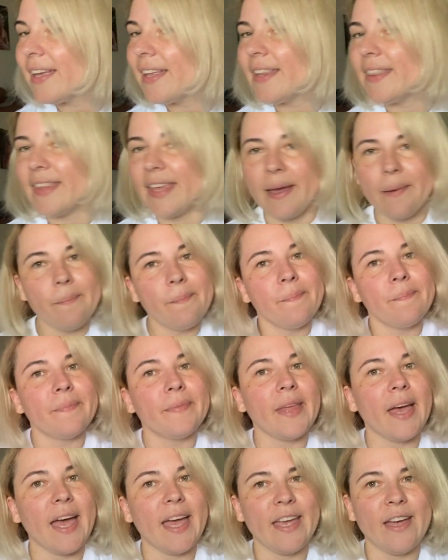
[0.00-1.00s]
Yeah,
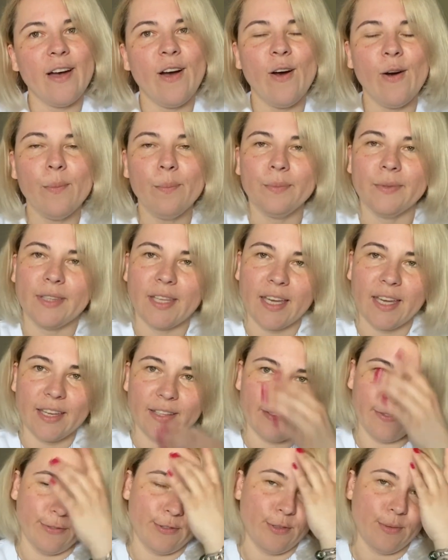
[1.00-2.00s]
I hope
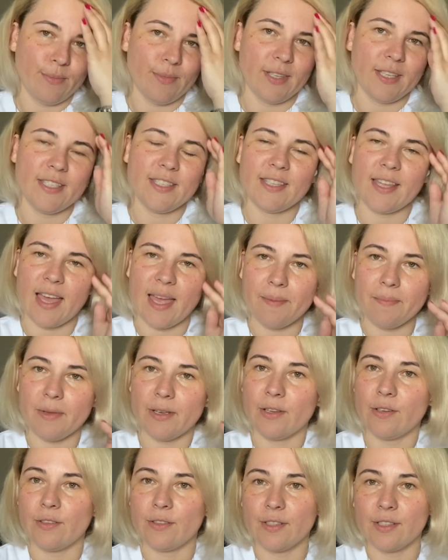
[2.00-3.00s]
that from this time I'm
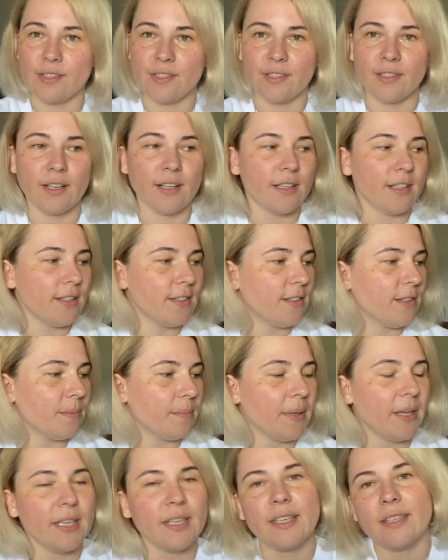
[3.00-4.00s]
gonna start
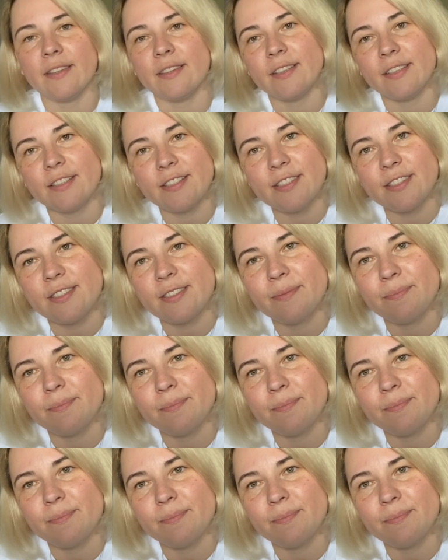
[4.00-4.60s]
making this